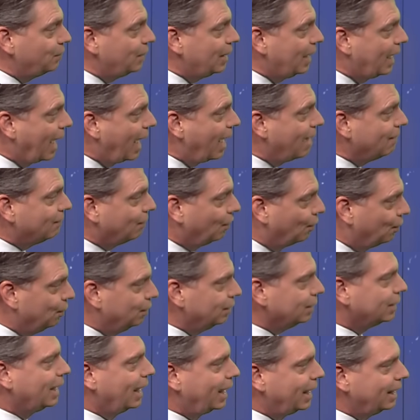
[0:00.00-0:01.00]
We have
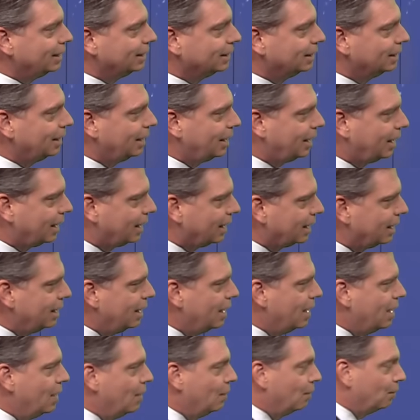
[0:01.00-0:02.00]
Hurricane Lee,